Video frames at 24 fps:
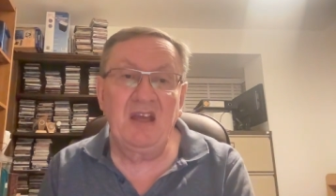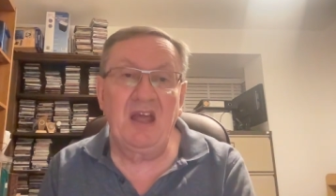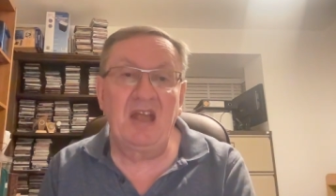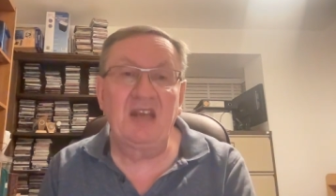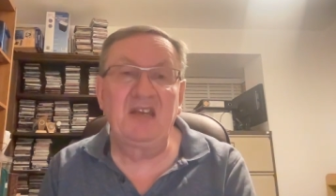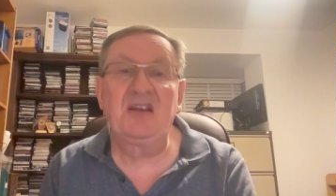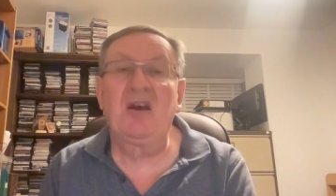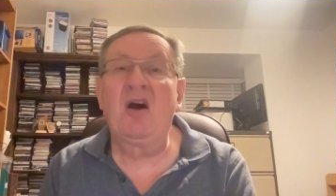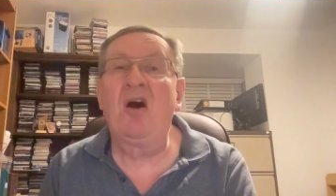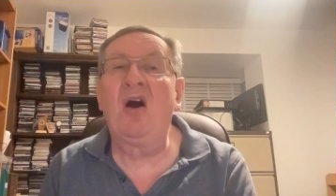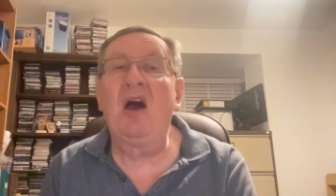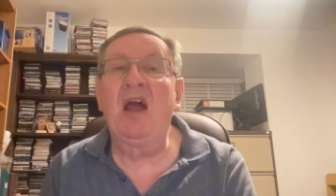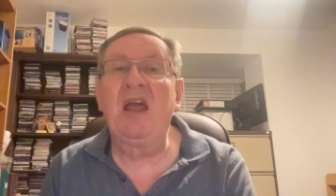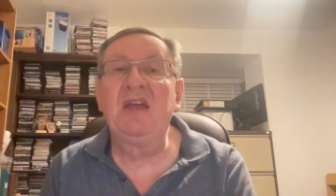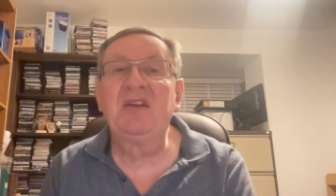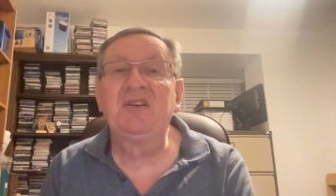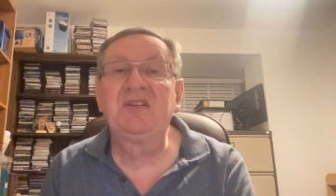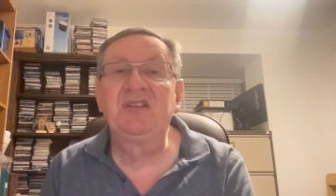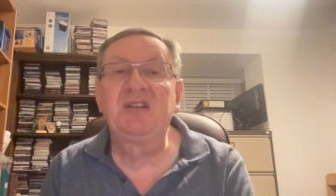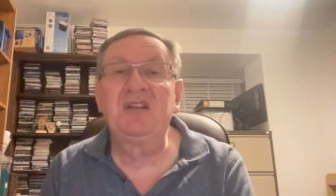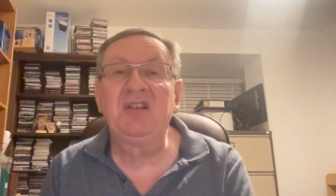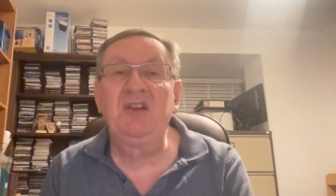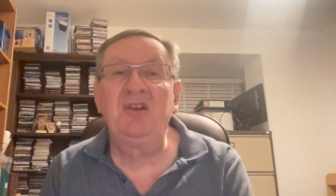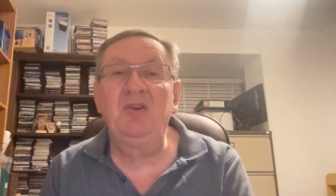and I,
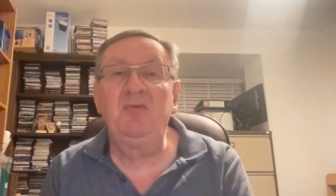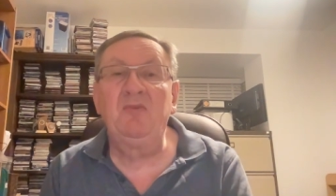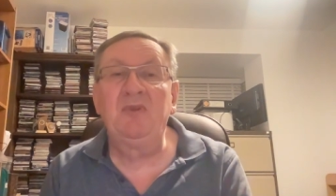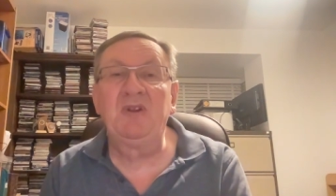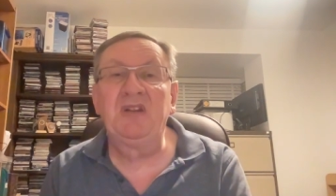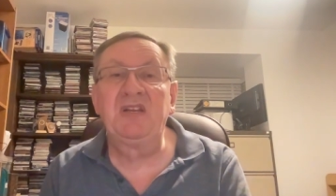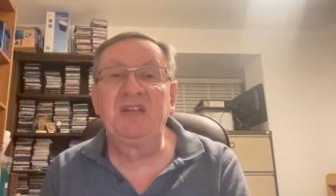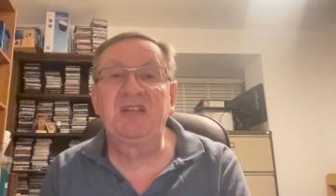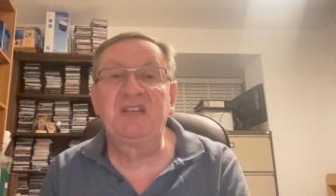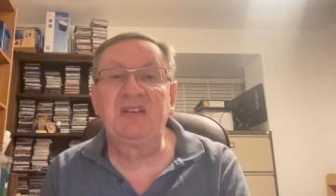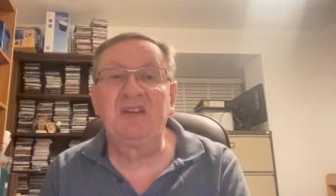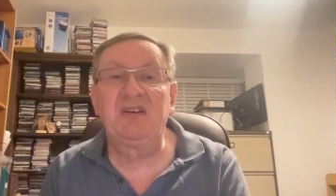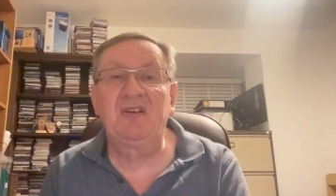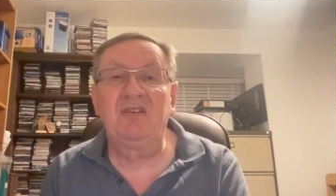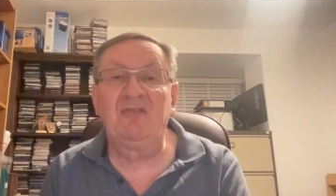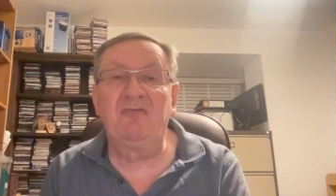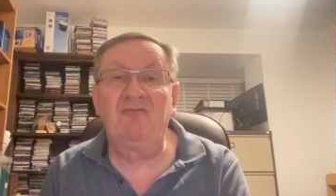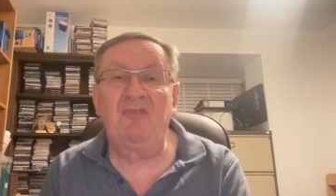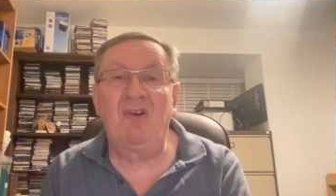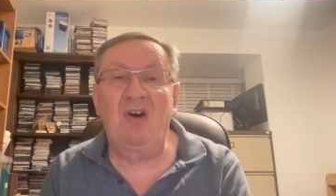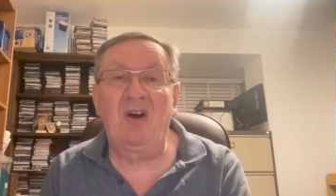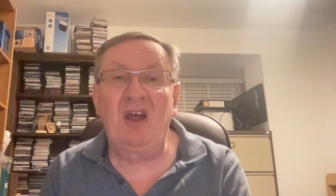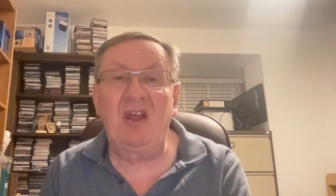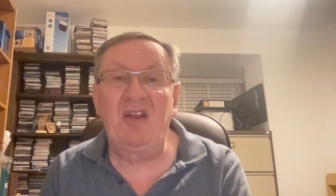as the new minister,
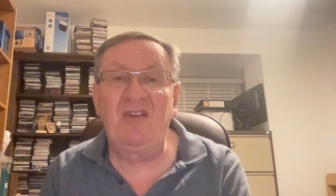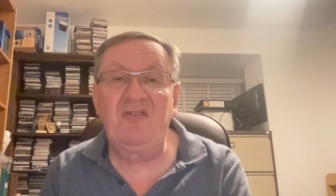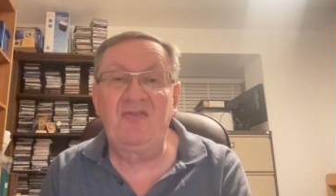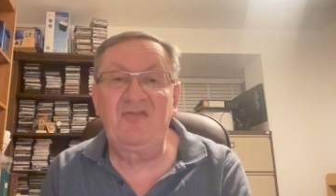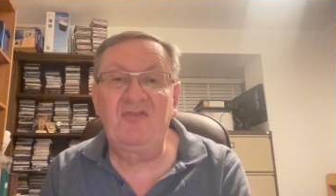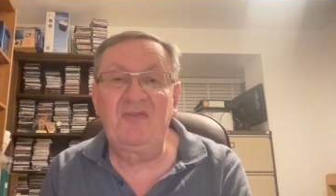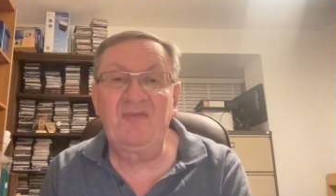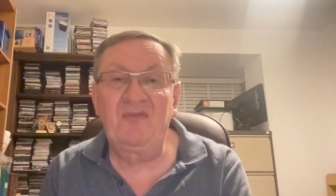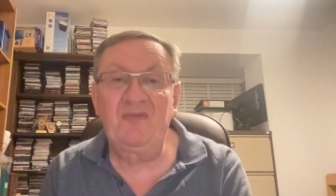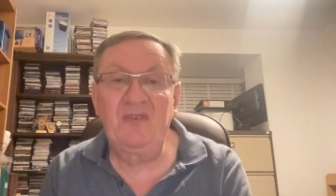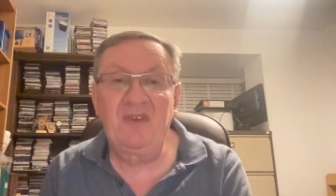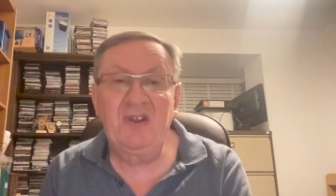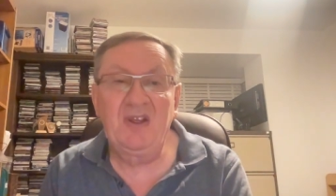arrive.